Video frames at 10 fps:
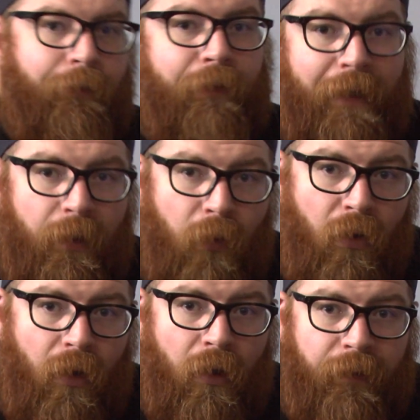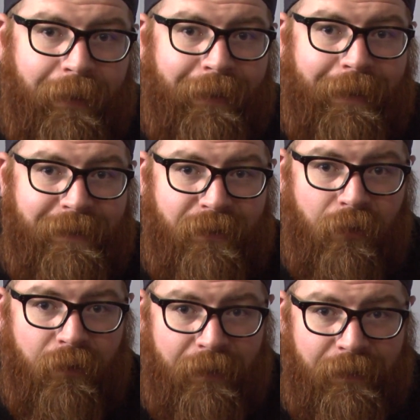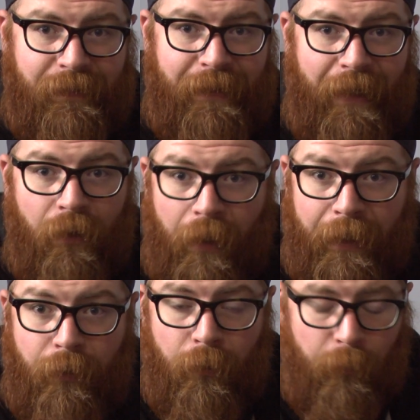available on that S13 Skyline